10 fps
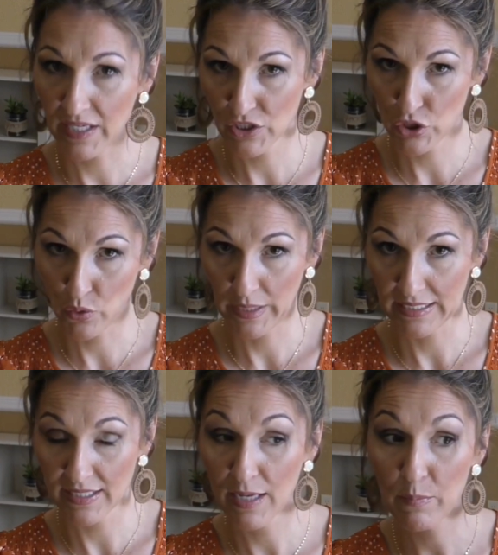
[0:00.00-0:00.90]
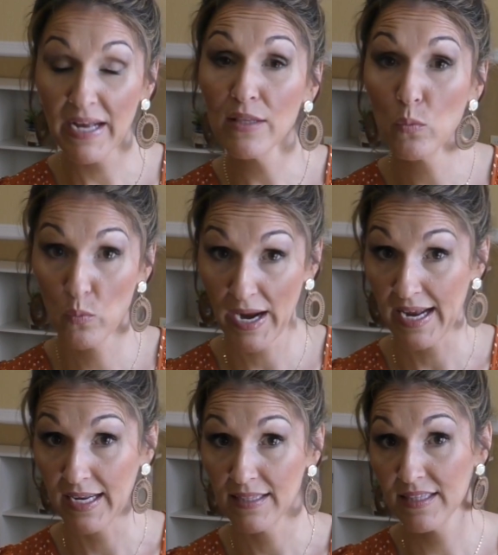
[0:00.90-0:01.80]
I joined. And by the
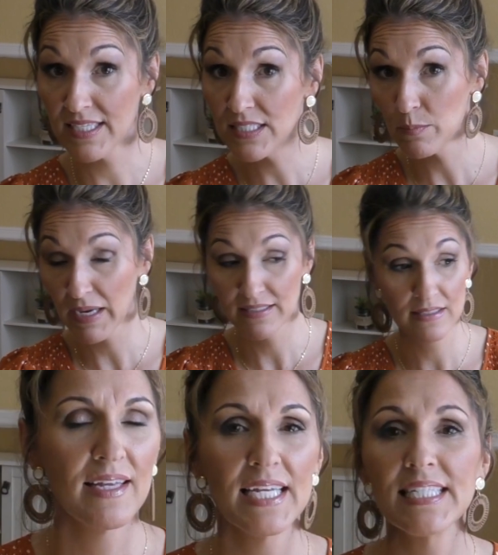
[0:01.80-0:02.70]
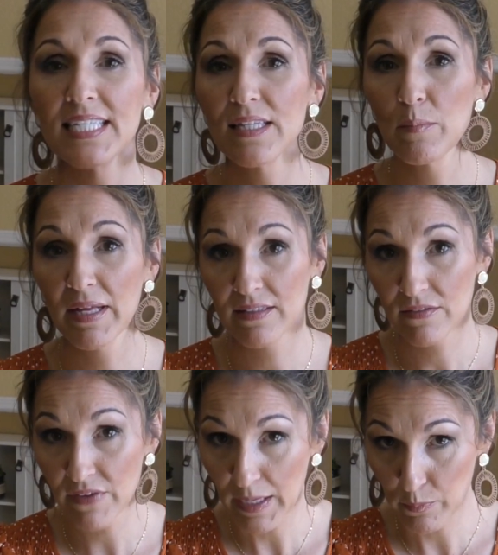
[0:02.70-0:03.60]
way, this month, it's in the month
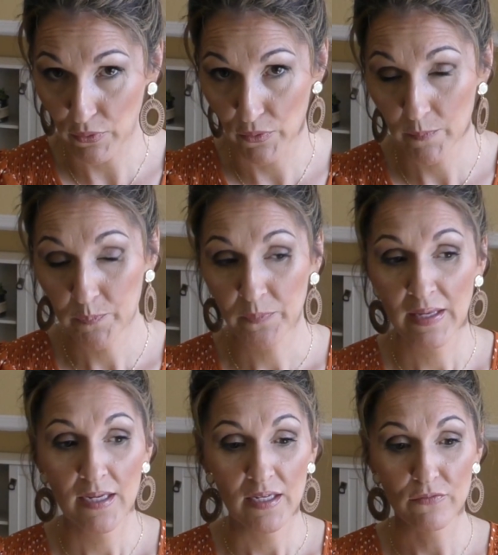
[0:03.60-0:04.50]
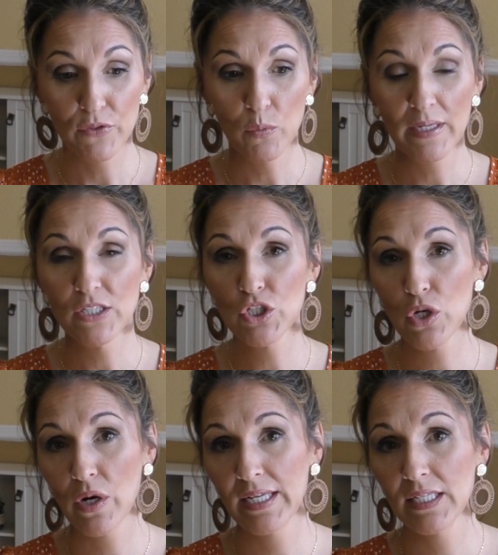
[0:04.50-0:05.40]
of April. If you want to
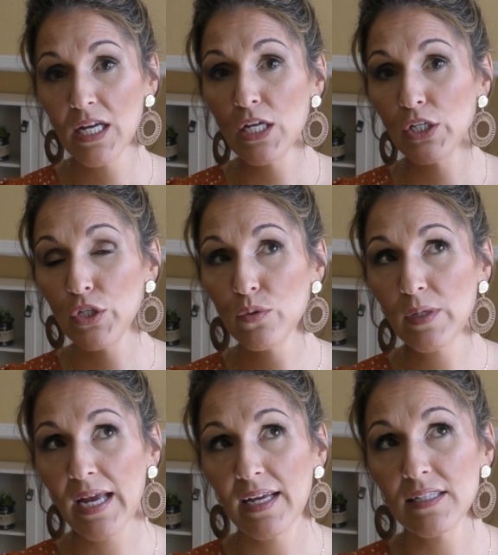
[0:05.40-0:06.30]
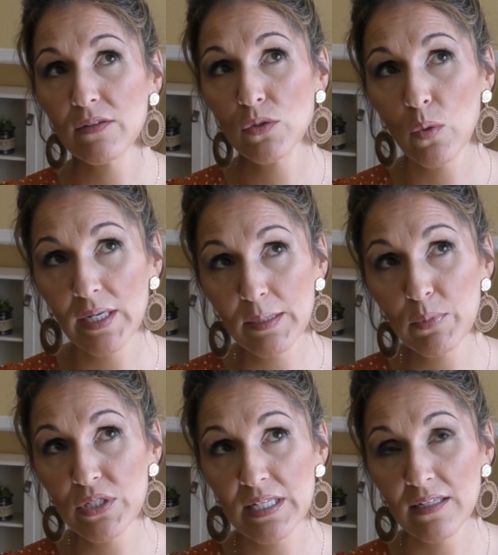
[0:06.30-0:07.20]
join, you get
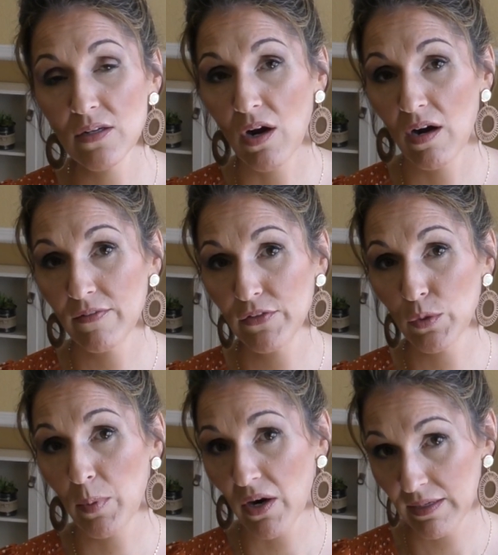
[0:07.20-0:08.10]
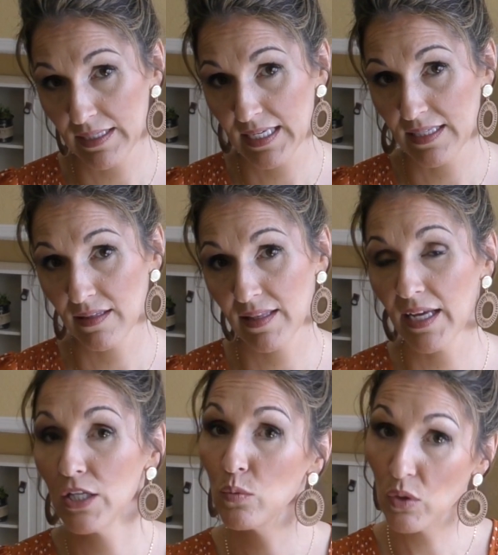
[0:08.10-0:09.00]
20% off your party kit
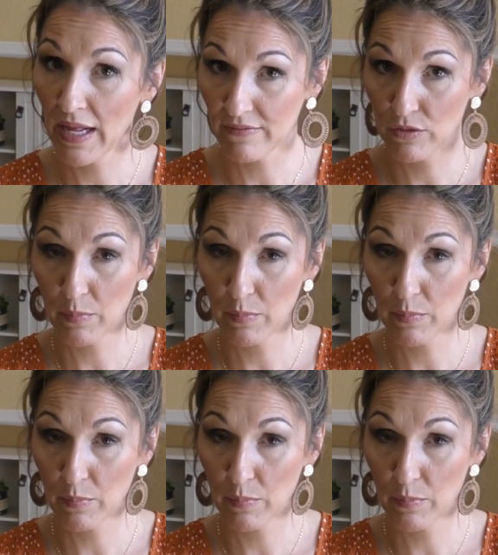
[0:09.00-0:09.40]
that you will have to